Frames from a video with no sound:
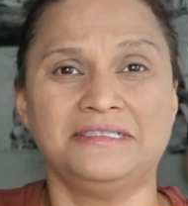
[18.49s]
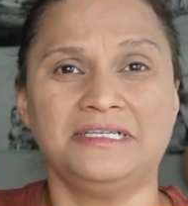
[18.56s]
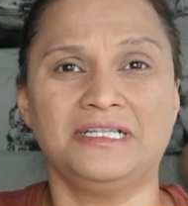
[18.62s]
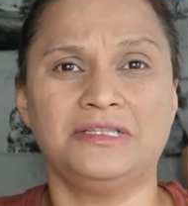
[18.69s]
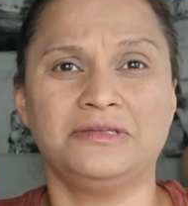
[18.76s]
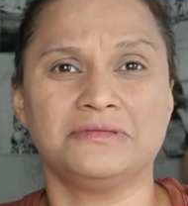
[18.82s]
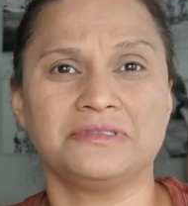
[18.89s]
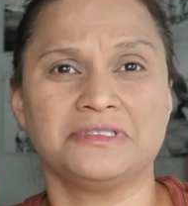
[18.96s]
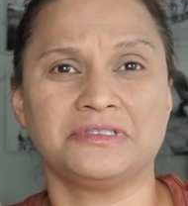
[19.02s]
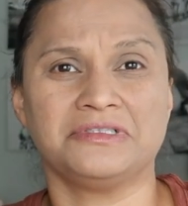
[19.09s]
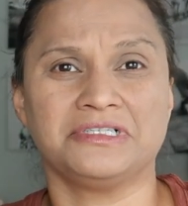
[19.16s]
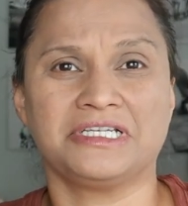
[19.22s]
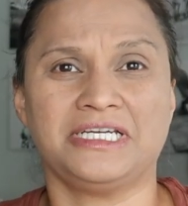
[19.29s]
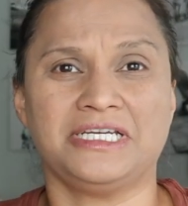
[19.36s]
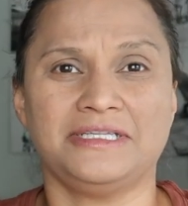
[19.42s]
It looks
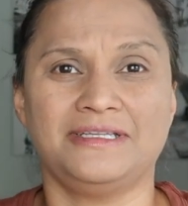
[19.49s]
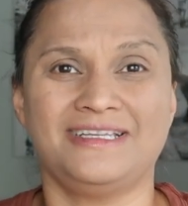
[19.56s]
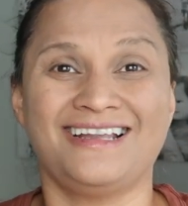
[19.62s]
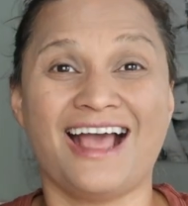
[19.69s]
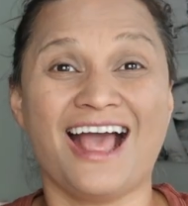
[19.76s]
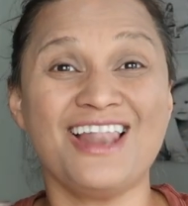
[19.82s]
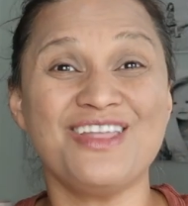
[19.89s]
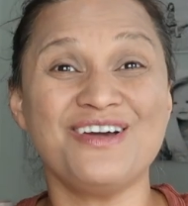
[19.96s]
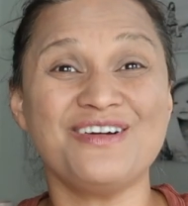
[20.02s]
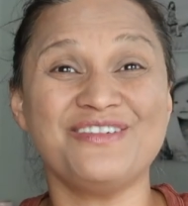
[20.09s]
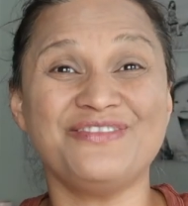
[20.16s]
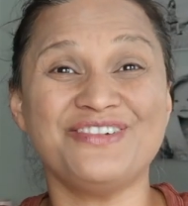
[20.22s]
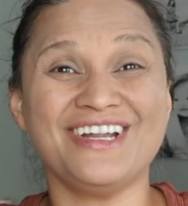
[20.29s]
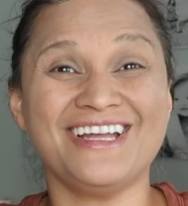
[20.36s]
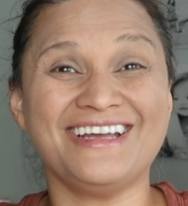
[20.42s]
crooked. Aloha,
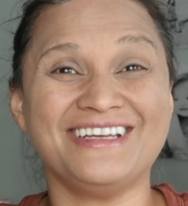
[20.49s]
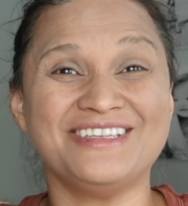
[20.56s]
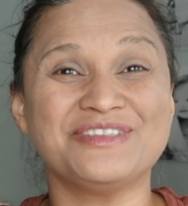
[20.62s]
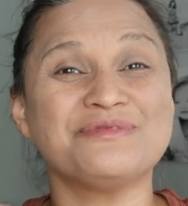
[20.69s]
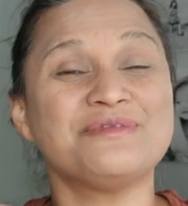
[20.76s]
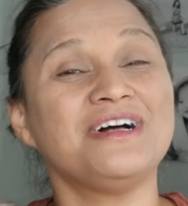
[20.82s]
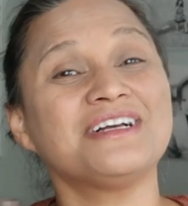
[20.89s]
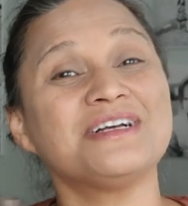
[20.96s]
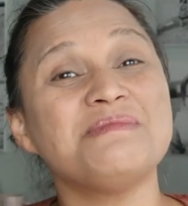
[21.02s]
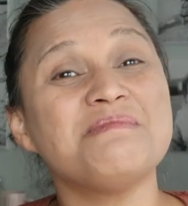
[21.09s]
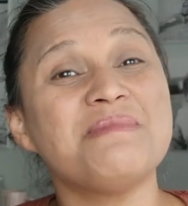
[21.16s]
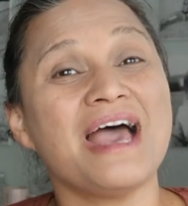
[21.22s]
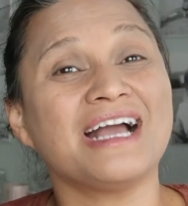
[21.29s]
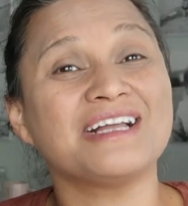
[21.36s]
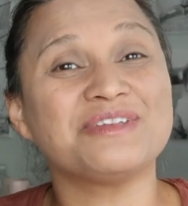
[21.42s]
friends. Welcome
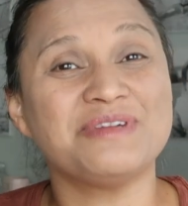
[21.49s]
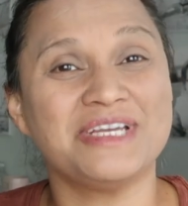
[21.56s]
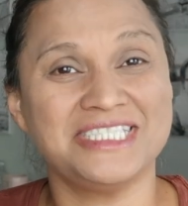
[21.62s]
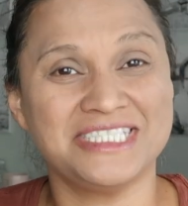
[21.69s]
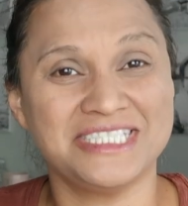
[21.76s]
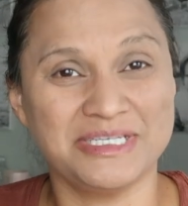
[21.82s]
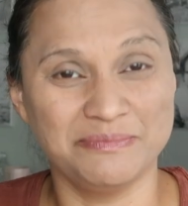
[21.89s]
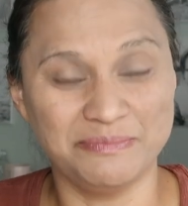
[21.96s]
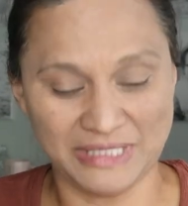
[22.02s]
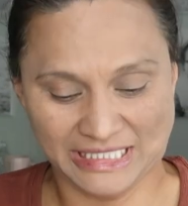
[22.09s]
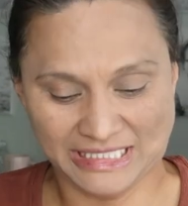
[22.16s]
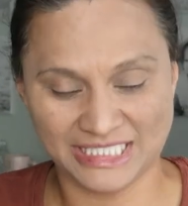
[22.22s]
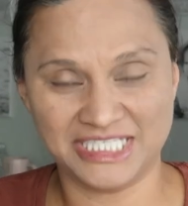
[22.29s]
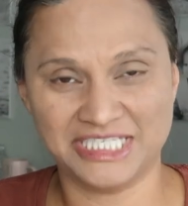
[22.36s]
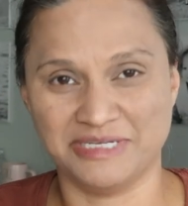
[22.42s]
back to A Simply
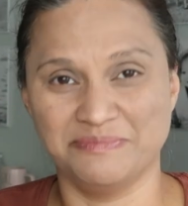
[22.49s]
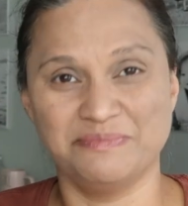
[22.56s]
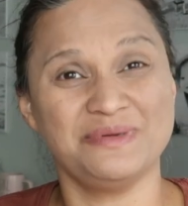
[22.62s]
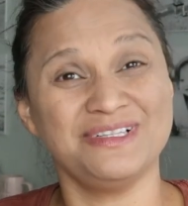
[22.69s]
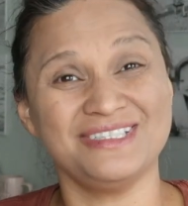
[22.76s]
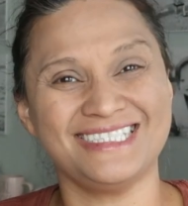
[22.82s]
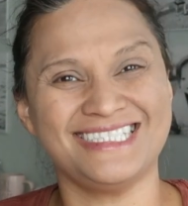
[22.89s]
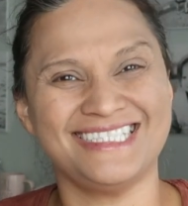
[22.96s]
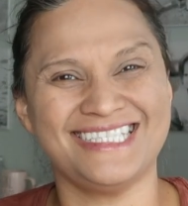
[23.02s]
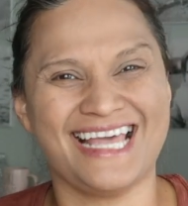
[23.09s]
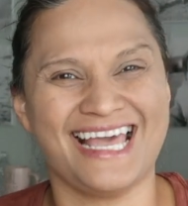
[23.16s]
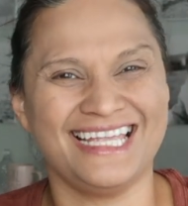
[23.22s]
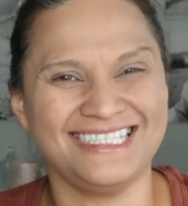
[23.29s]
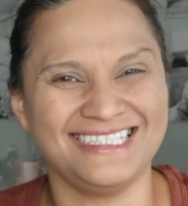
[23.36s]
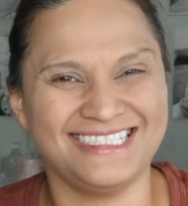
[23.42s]
Simple
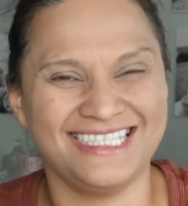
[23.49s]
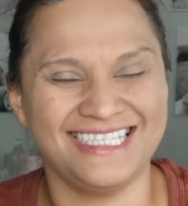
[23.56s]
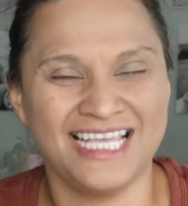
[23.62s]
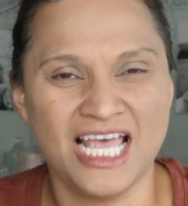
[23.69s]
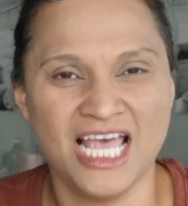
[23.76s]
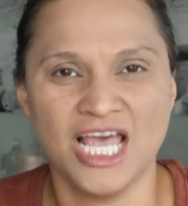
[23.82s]
Scent.